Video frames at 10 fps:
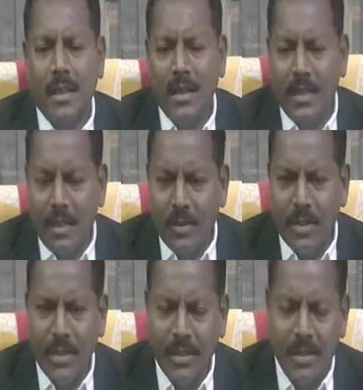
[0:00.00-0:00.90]
on
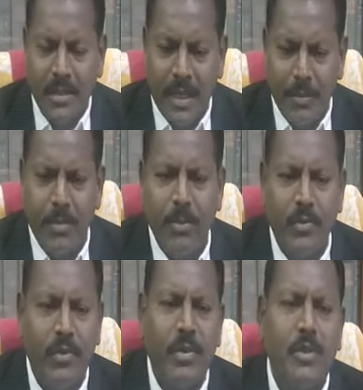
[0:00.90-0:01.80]
reservations came up
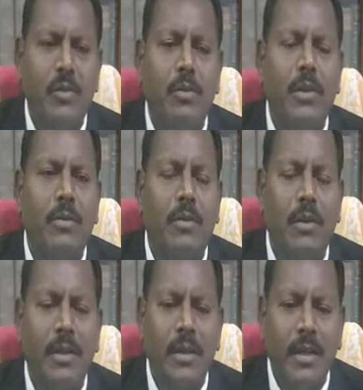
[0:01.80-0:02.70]
before the Supreme
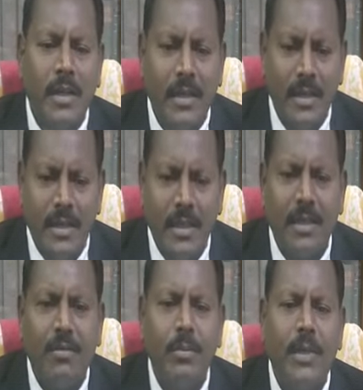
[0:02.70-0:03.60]
Court in the state
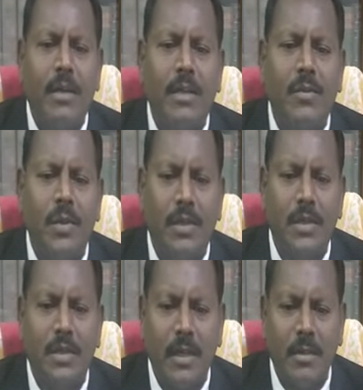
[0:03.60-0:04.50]
of Madras
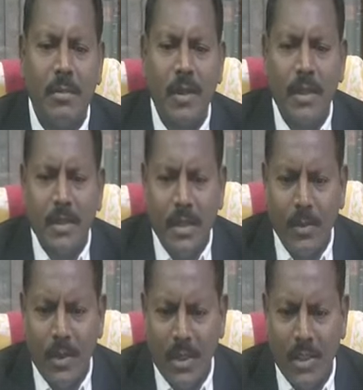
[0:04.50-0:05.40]
versus Sri,
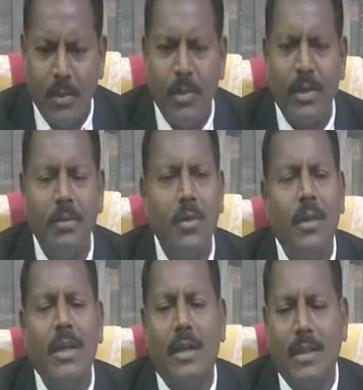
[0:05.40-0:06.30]
Srimati Champakam
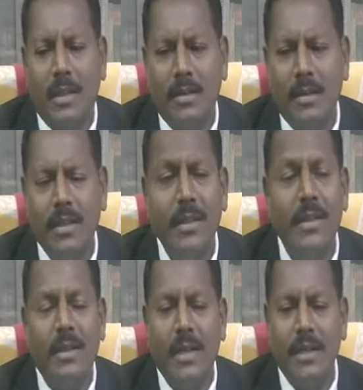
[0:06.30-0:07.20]
Dorairajan in the
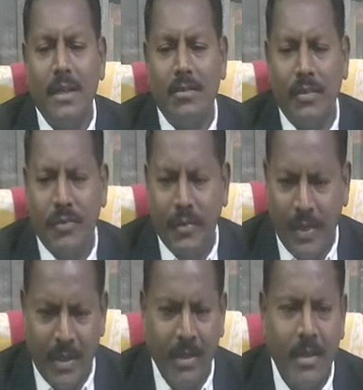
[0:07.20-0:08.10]
year
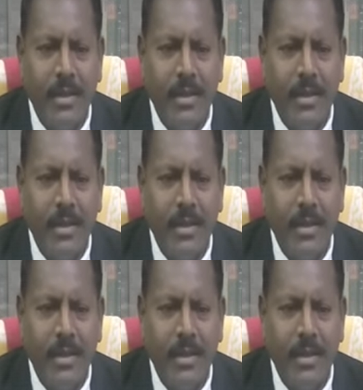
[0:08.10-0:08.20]
1951.